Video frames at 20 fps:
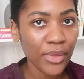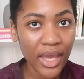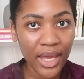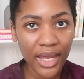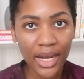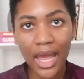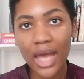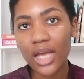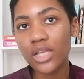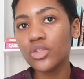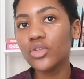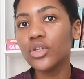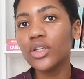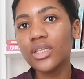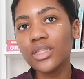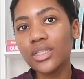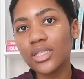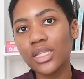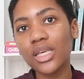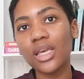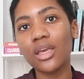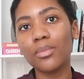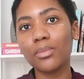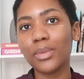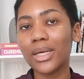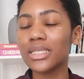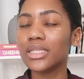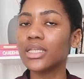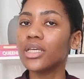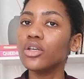And as you can see,
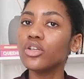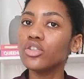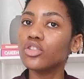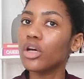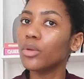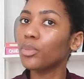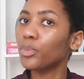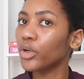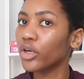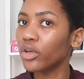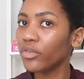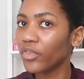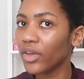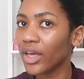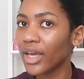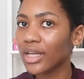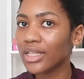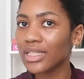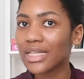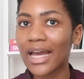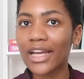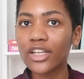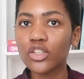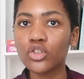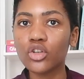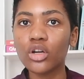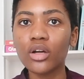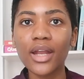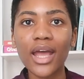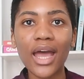my skin is not perfect. I
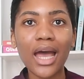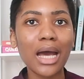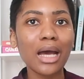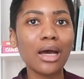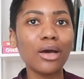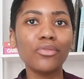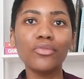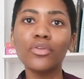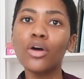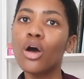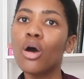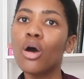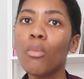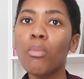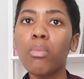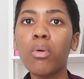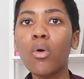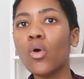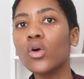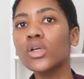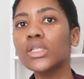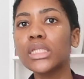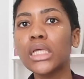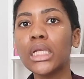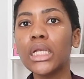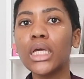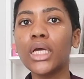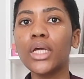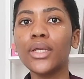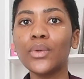do not have
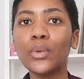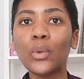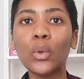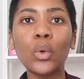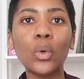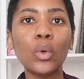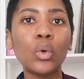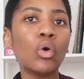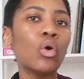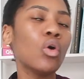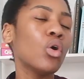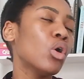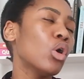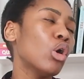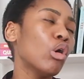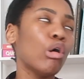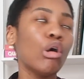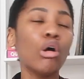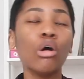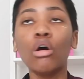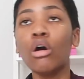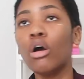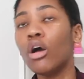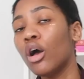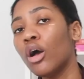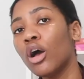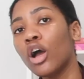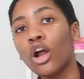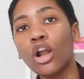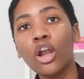porcelain or
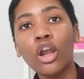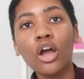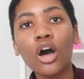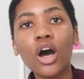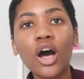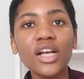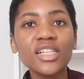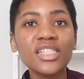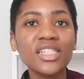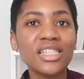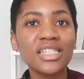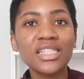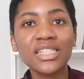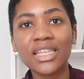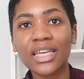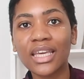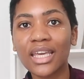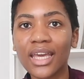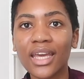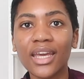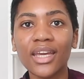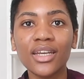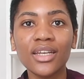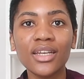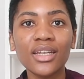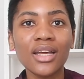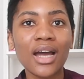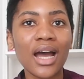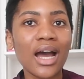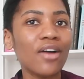glass
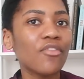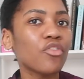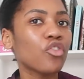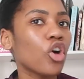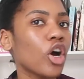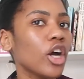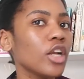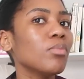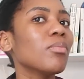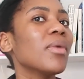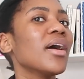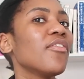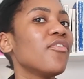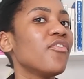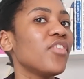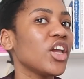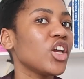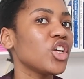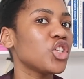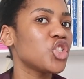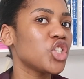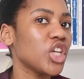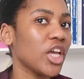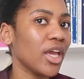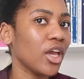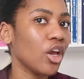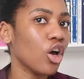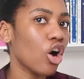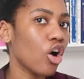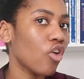skin. I've got my fair
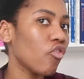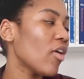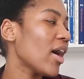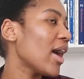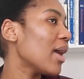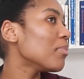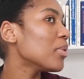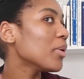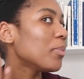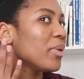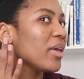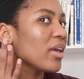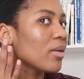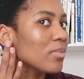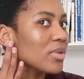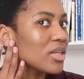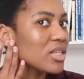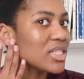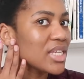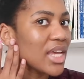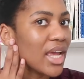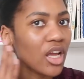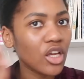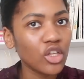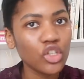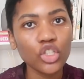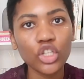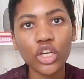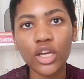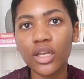share of
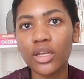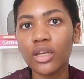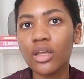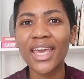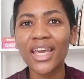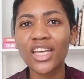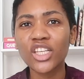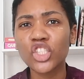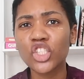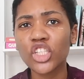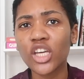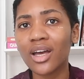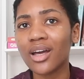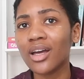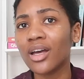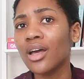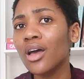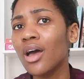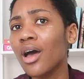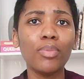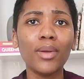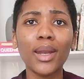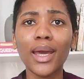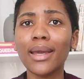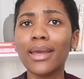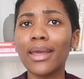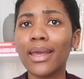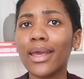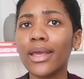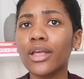hyperpigmentation, texture,
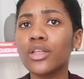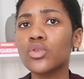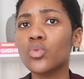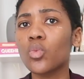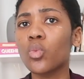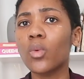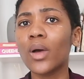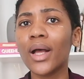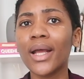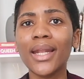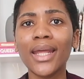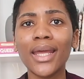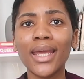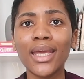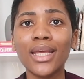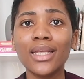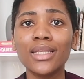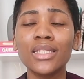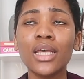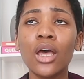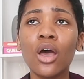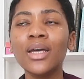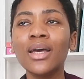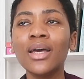blackheads, whiteheads.